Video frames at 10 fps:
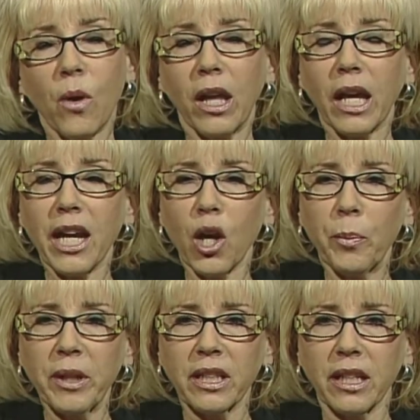Well, I
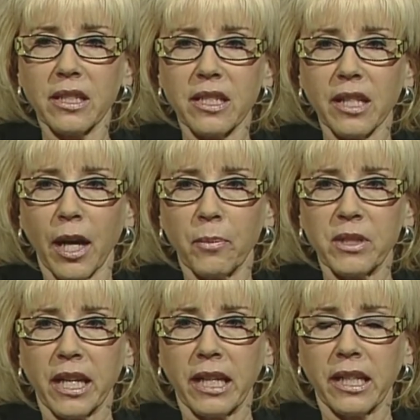hope it gets
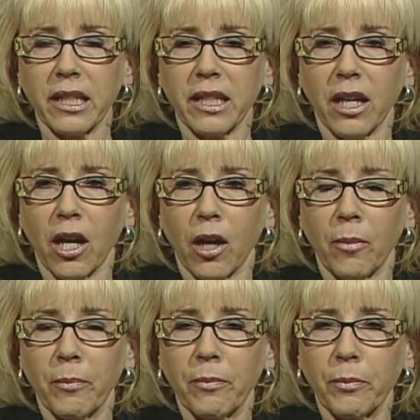updated. Okay.
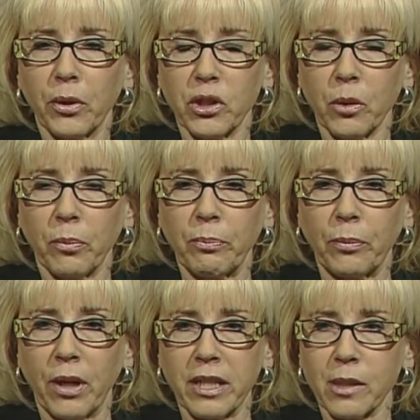Um, Purdue
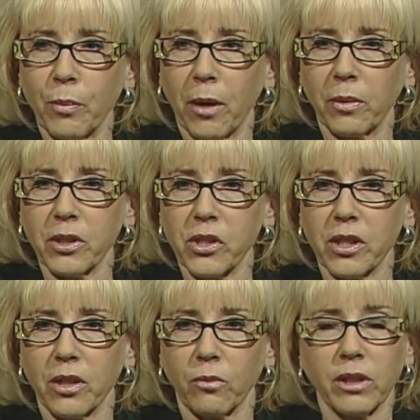Press
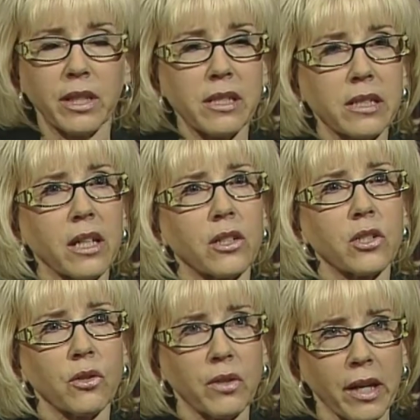published it, released it in
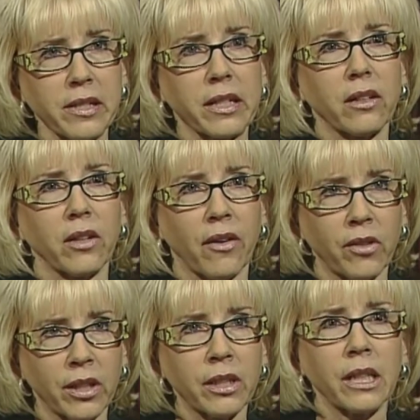
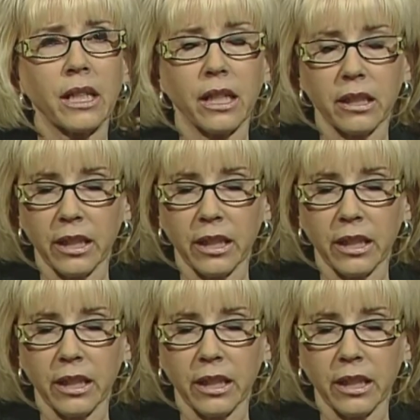2011, uh-huh.